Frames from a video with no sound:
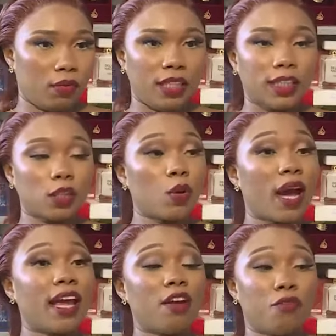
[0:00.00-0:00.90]
this is
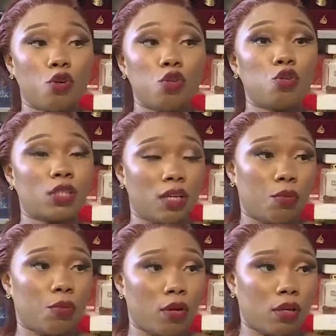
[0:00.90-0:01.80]
why if you're using
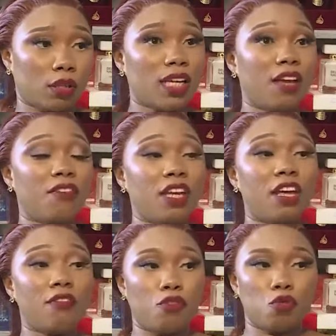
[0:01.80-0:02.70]
our products, even
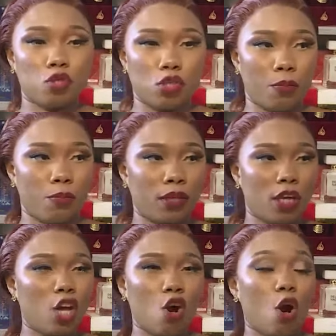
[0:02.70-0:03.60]
if you stop it,
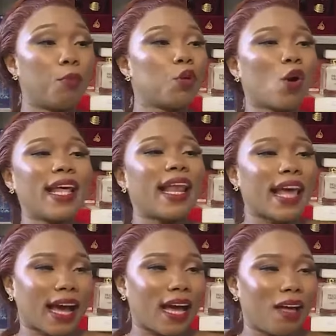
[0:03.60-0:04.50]
come dode
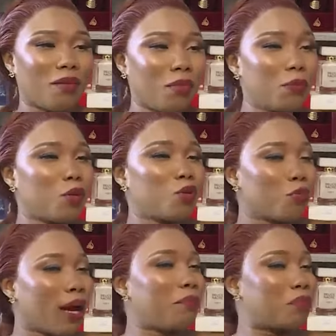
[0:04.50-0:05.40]
laka. Maybe mm.
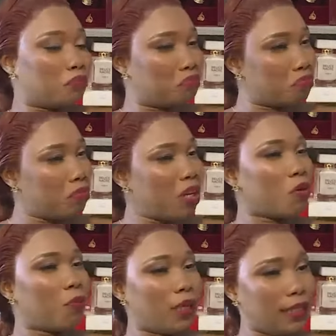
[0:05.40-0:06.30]
you might be a
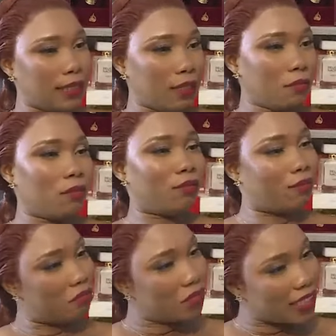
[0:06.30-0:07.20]
little bit dim,
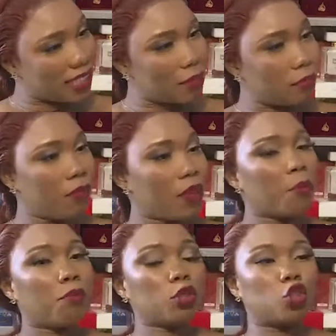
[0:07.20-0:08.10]
dim,
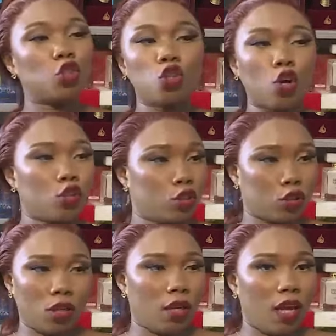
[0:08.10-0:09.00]
but you
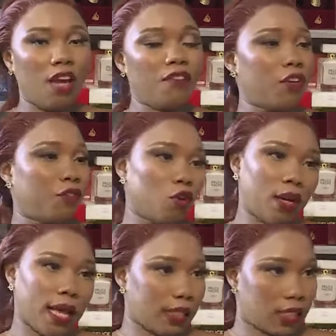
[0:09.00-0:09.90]
don't, even if
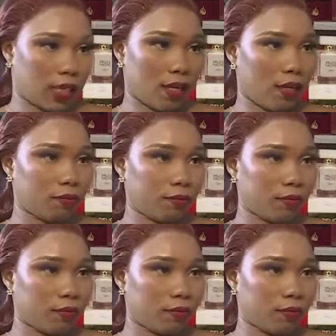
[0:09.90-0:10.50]
you're light skin,